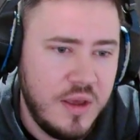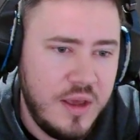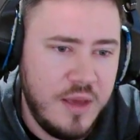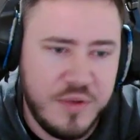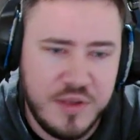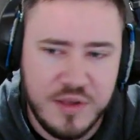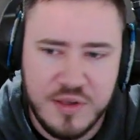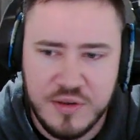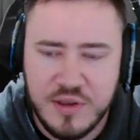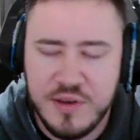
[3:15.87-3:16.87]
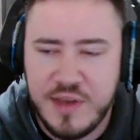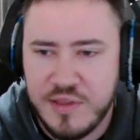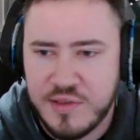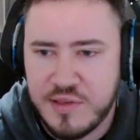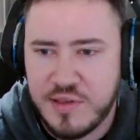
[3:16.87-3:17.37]
in position
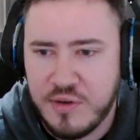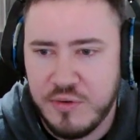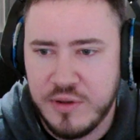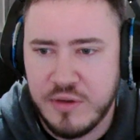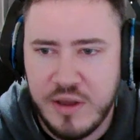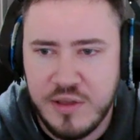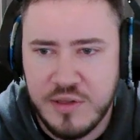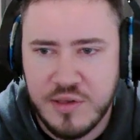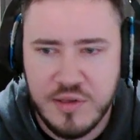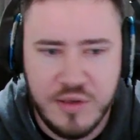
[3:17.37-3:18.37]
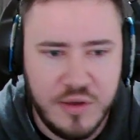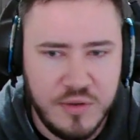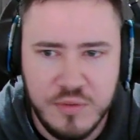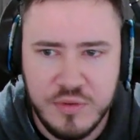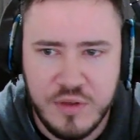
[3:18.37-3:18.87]
condensed calling range, so
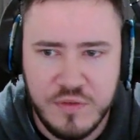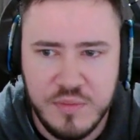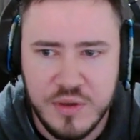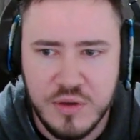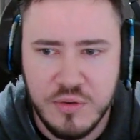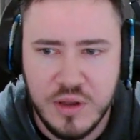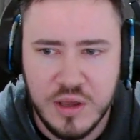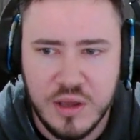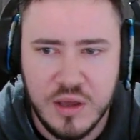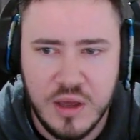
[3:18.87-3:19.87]
we'll definitely be calling.